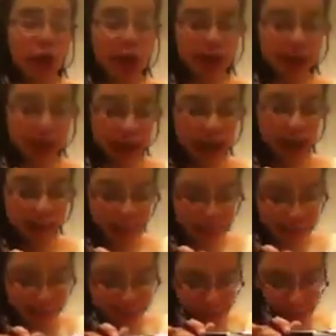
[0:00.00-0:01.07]
seen it.
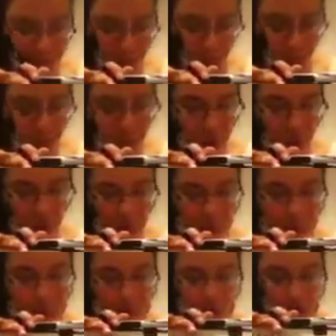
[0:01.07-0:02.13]

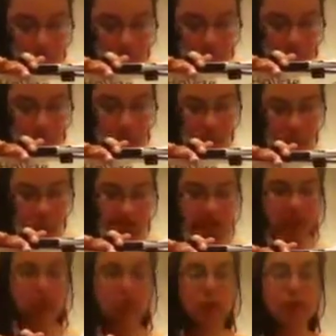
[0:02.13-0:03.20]
So the stop
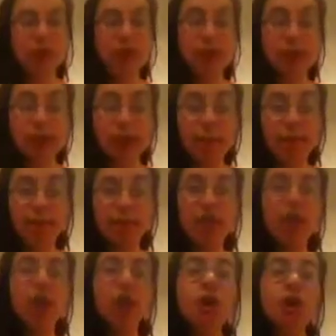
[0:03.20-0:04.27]
bath is one of the steps
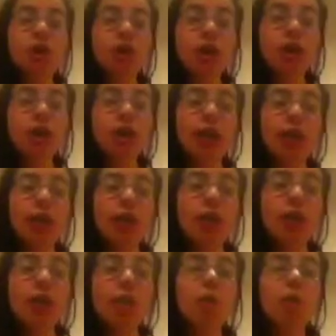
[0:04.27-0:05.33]
during
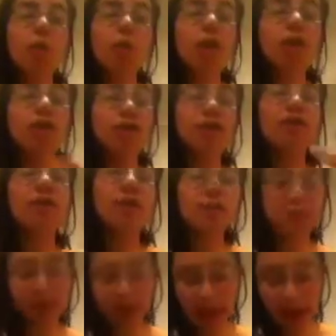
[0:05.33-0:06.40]
when you're
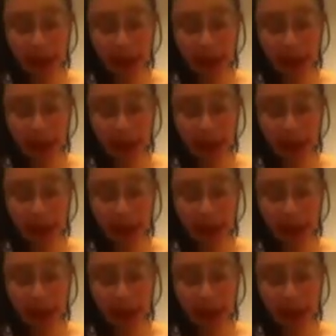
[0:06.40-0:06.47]
developing the